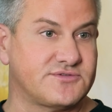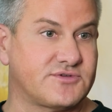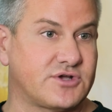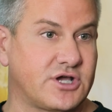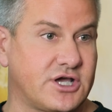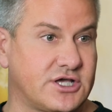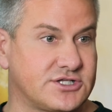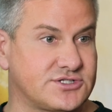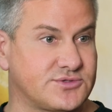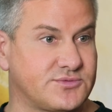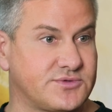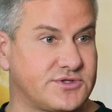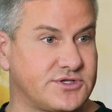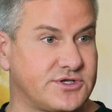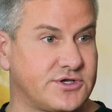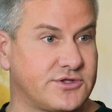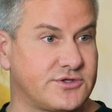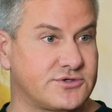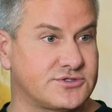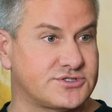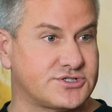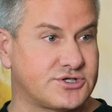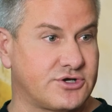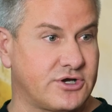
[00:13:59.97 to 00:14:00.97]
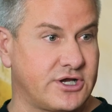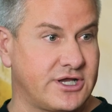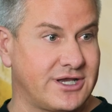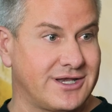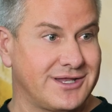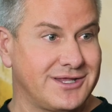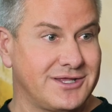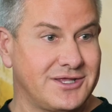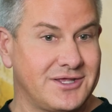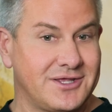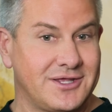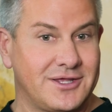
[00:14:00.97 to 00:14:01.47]
of collagen with the other is great.
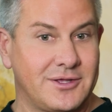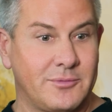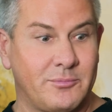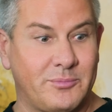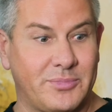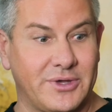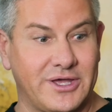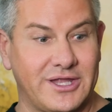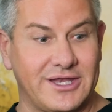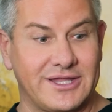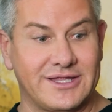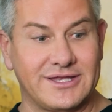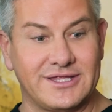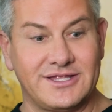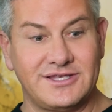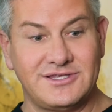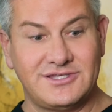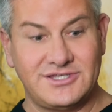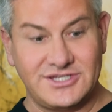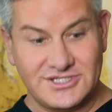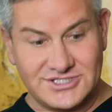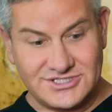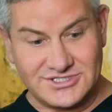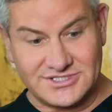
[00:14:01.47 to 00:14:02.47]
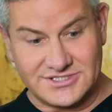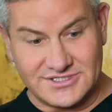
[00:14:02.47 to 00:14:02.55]
But in addition